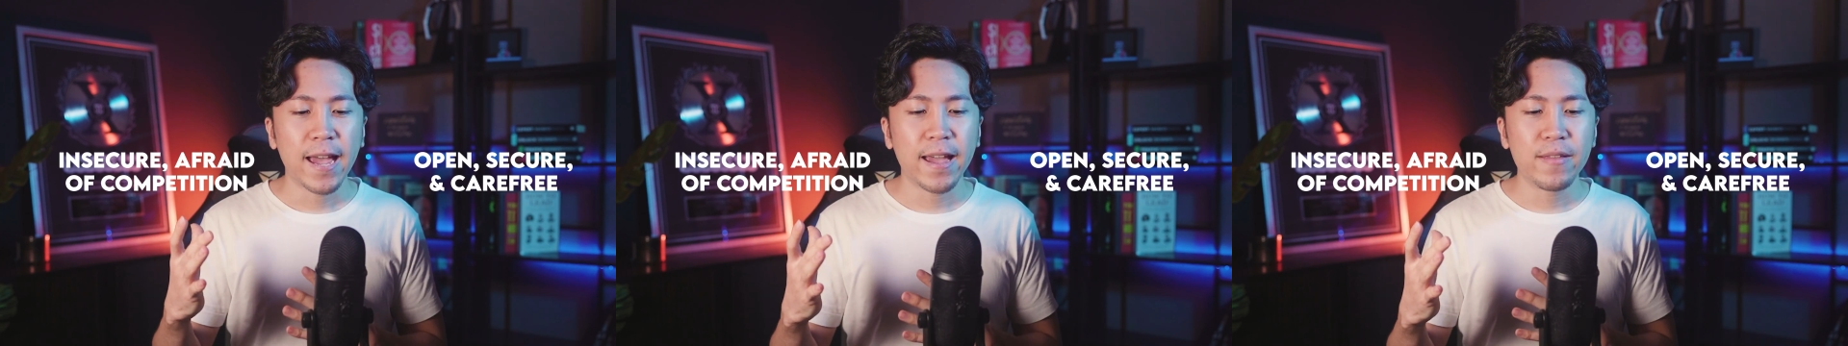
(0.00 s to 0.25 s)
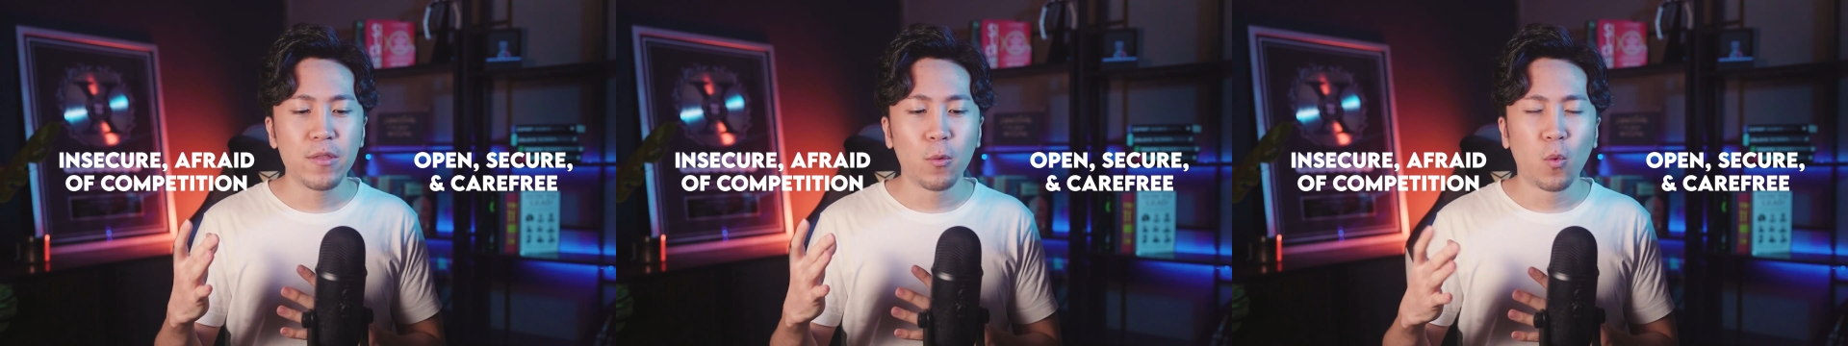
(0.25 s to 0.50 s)

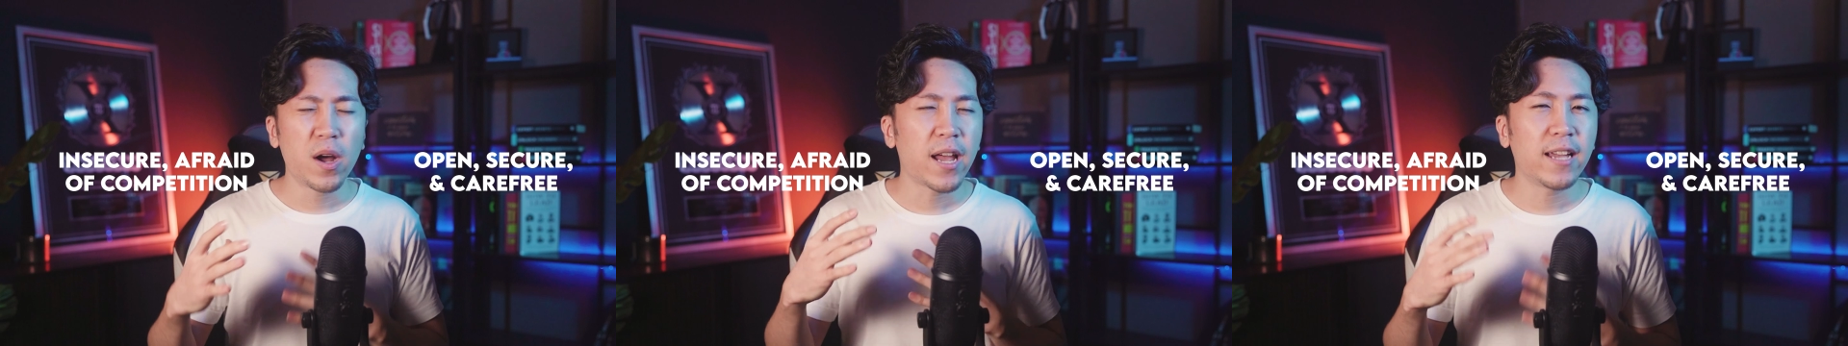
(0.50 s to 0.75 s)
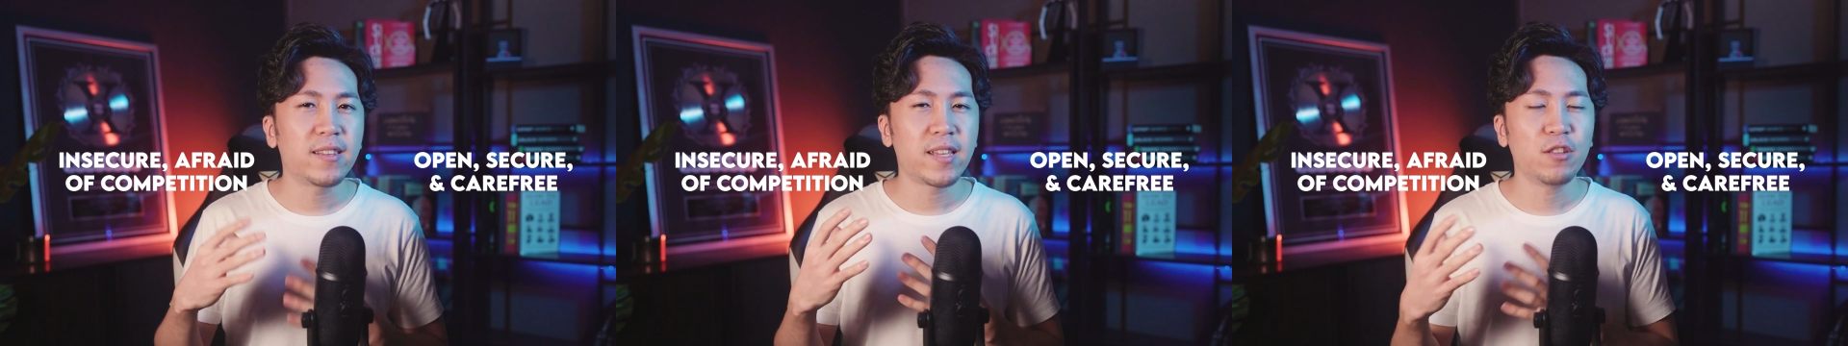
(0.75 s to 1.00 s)
And what
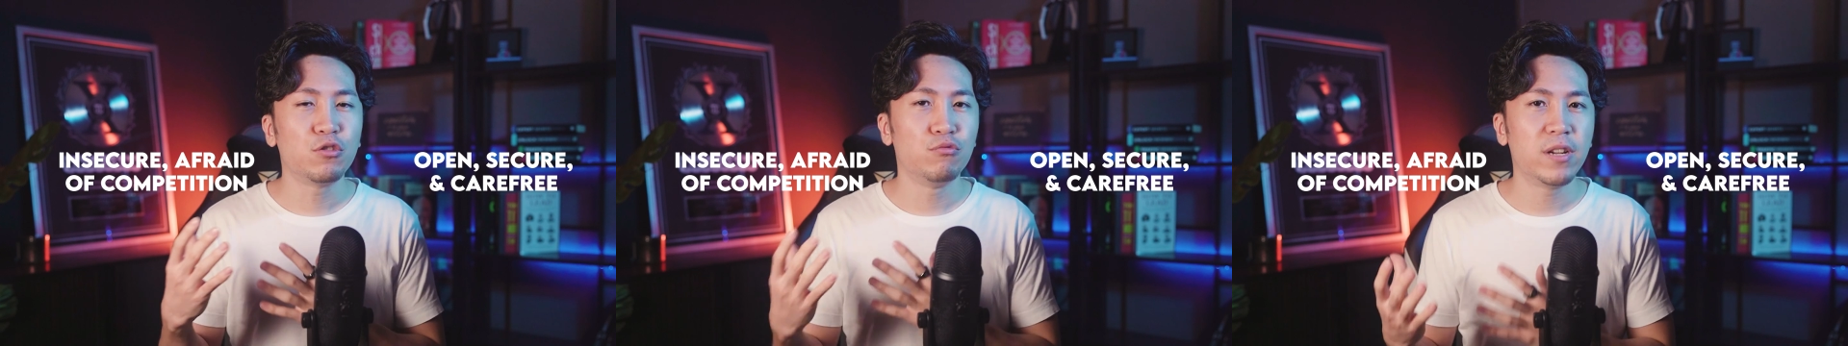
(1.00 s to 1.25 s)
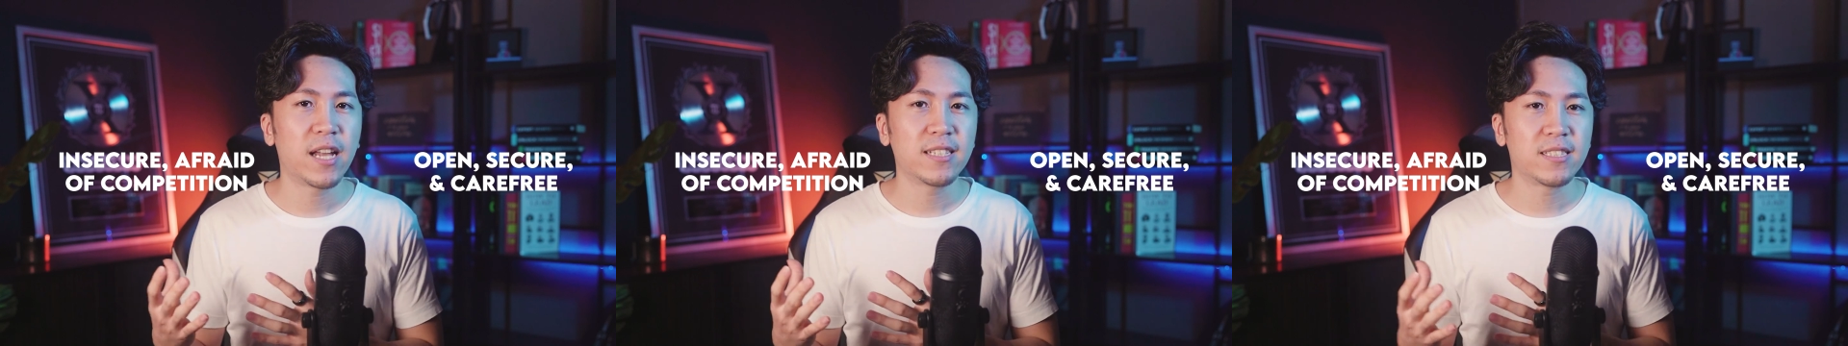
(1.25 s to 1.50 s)
I tend to
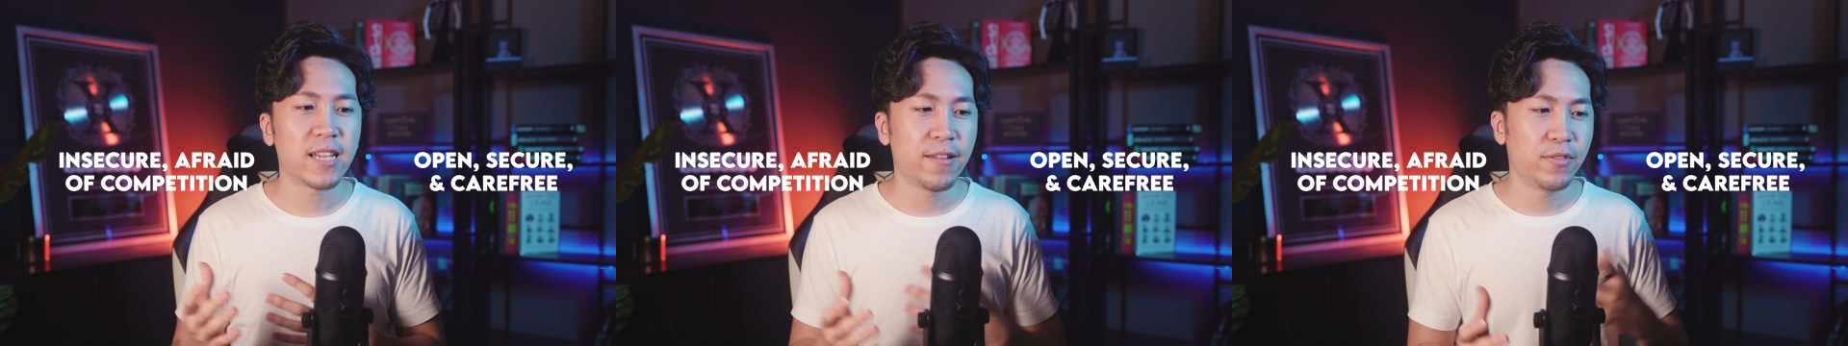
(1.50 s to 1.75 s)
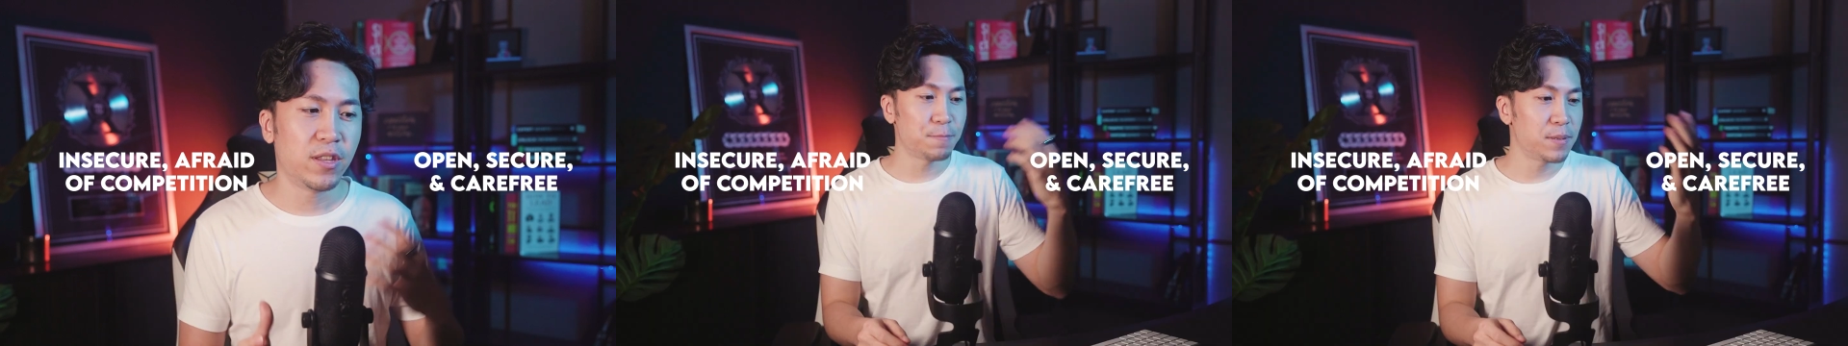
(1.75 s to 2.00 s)
realize is
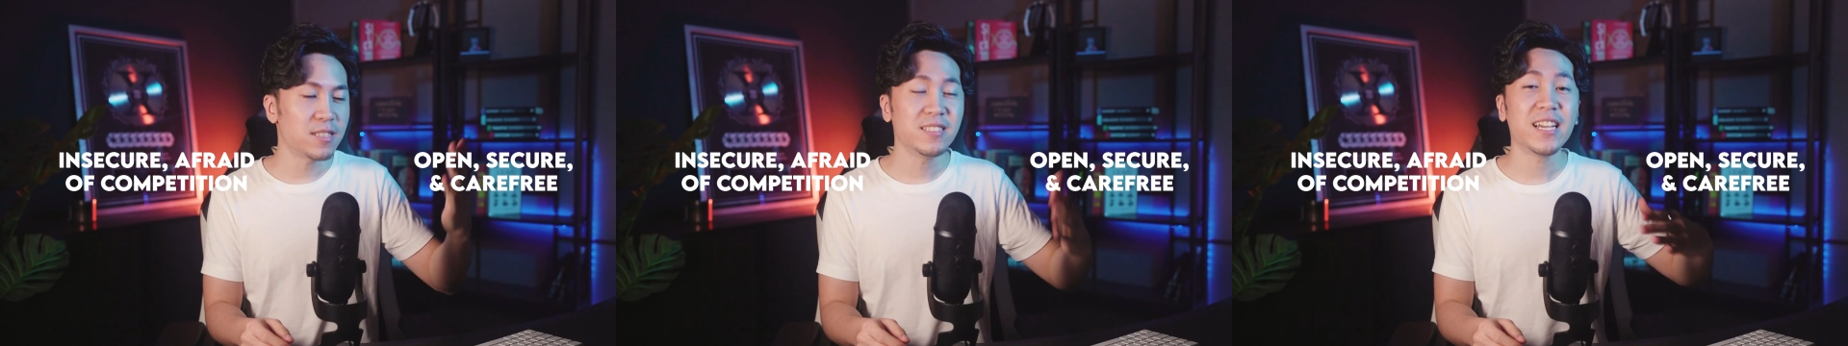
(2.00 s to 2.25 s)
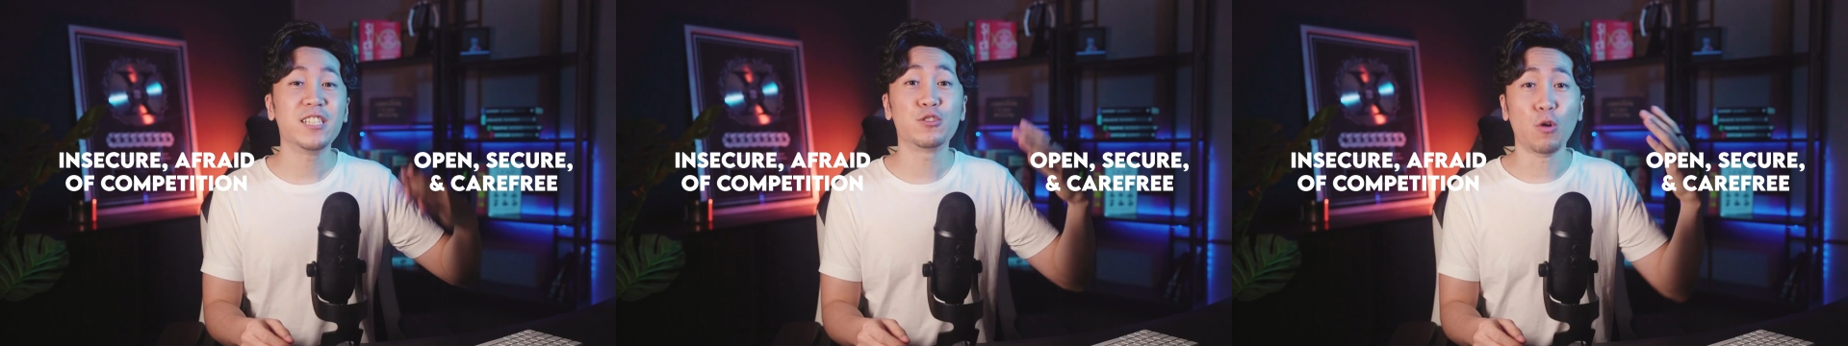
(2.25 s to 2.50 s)
that the
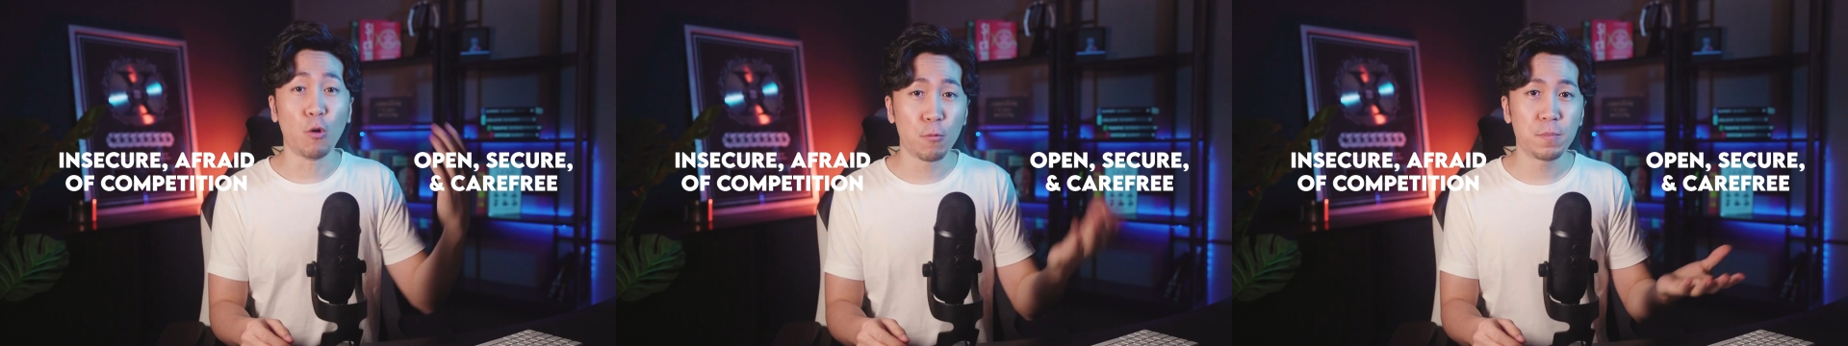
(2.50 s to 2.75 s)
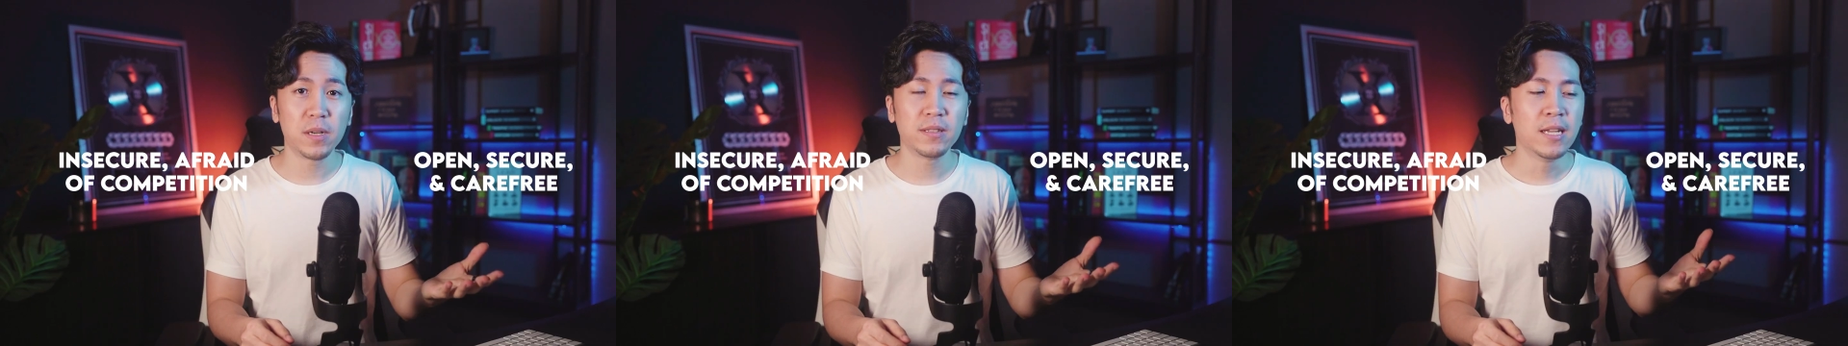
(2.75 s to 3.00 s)
person that is
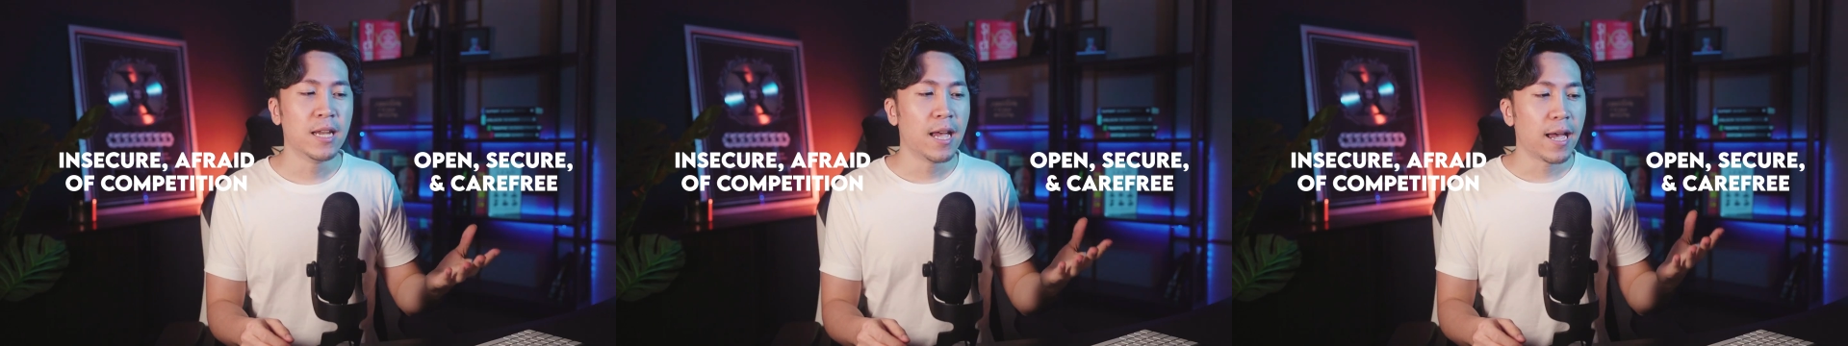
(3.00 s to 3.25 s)
open